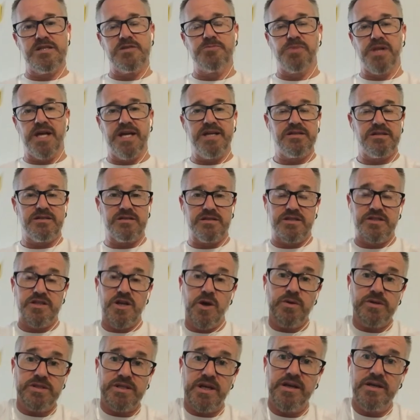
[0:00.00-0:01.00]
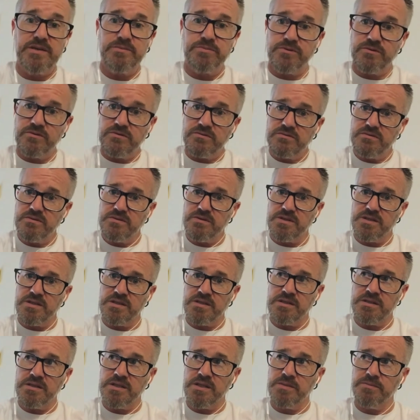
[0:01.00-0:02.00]
places as I was able,
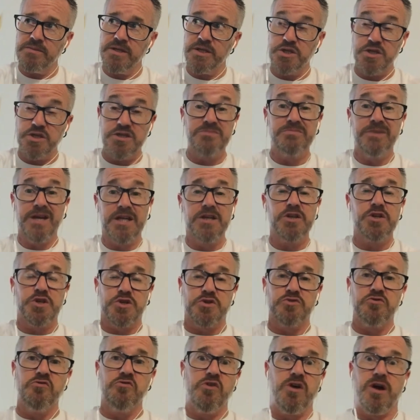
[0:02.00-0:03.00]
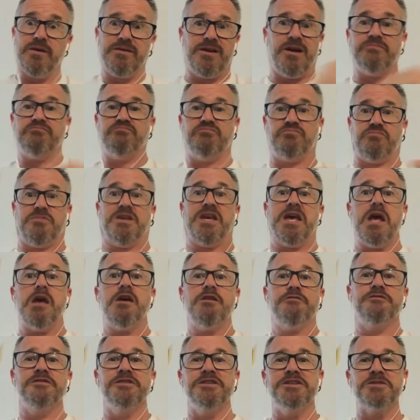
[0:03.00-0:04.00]
um, and just making sure I, I care
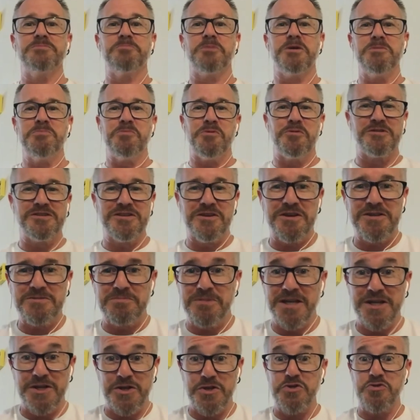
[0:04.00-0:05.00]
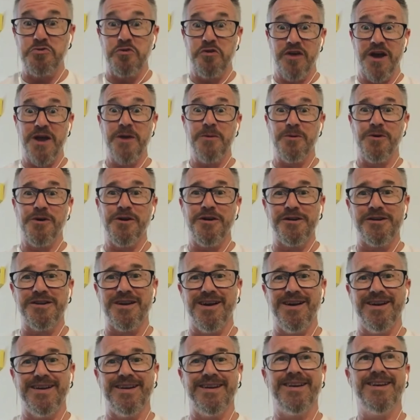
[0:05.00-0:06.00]
for these people. So I was making yes. sure they were
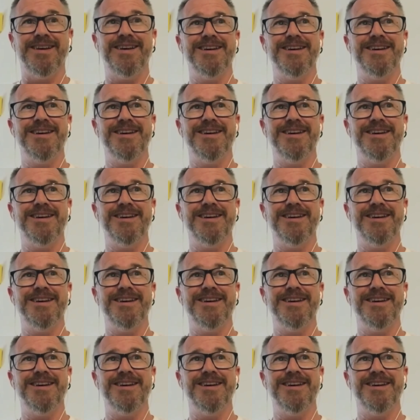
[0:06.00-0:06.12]
okay.